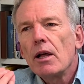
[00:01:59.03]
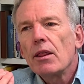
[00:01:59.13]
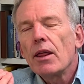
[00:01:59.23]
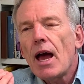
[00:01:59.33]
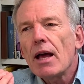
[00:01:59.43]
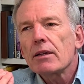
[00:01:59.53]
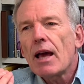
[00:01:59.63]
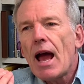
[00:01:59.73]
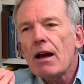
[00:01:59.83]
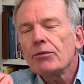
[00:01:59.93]
that
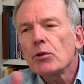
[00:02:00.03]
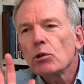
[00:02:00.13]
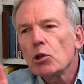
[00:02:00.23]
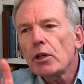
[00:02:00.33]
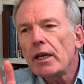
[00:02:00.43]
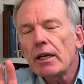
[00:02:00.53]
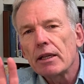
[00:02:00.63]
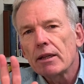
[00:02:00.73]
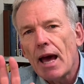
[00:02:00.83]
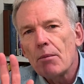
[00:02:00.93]
after looking
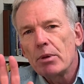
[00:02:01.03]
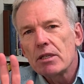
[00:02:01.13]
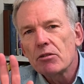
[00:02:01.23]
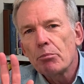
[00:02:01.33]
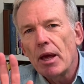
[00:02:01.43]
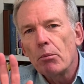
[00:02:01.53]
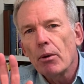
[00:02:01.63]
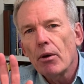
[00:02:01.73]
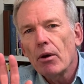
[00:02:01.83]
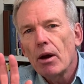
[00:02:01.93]
at that piece of
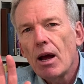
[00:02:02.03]
paper,